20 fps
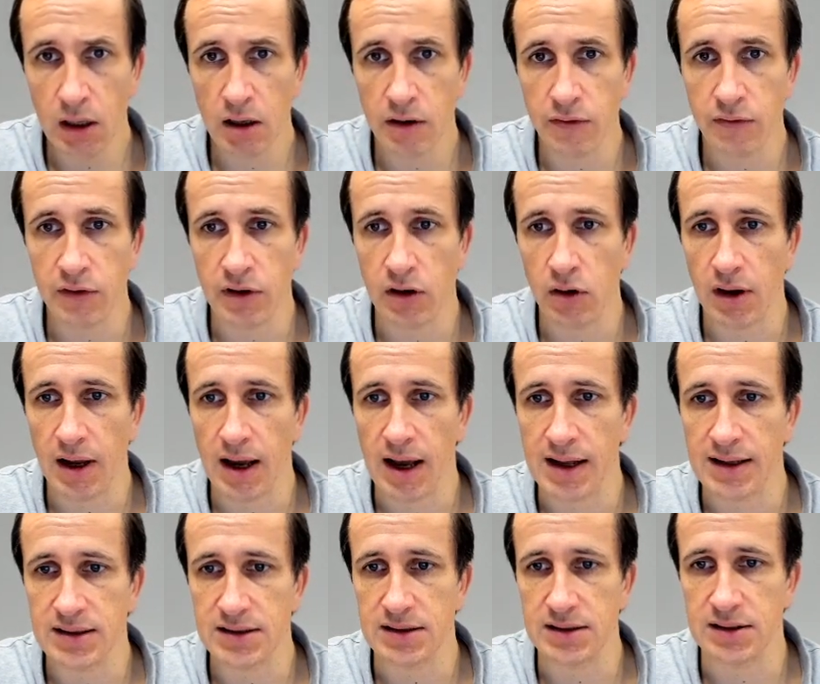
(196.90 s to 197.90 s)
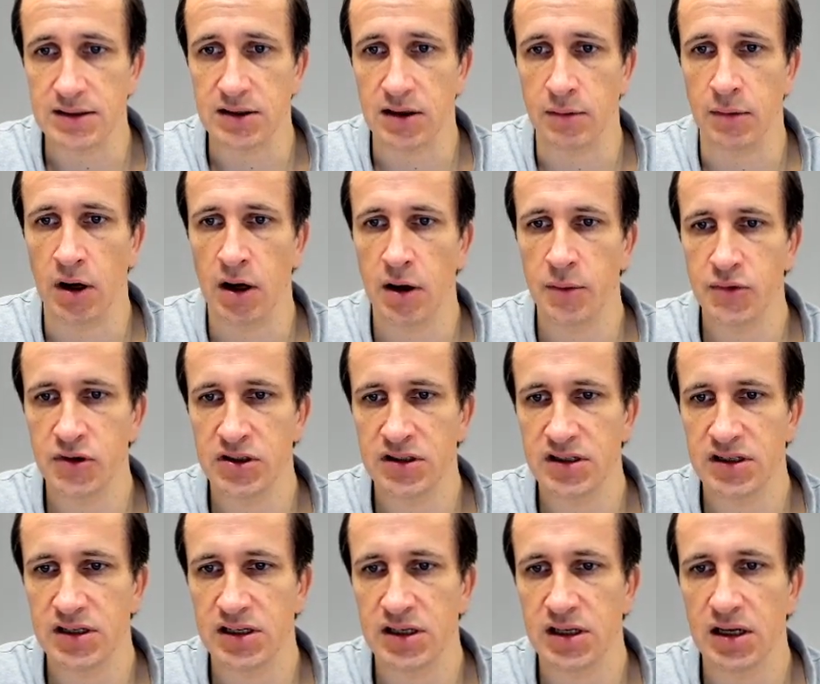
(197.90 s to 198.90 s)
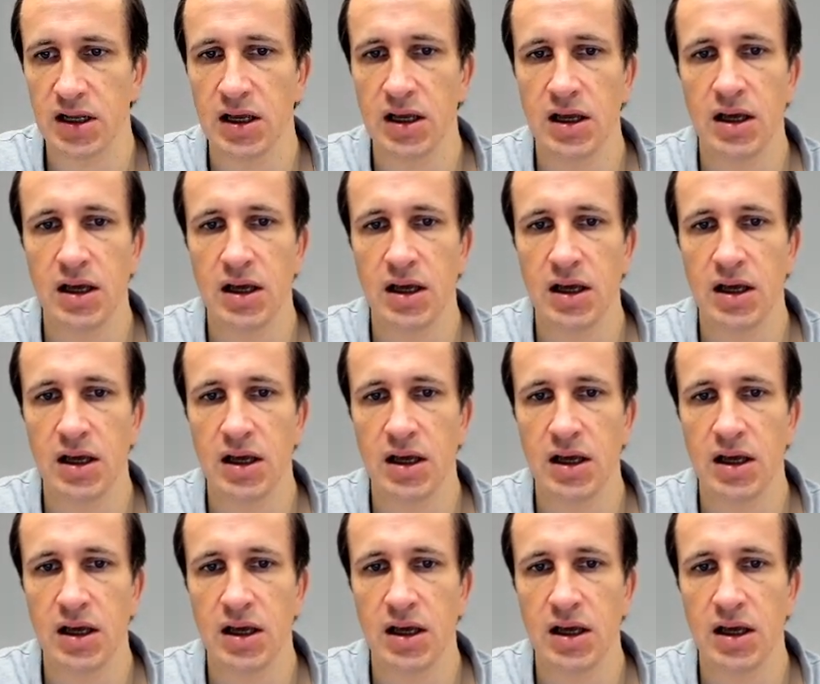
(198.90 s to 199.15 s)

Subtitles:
If we look at some options here,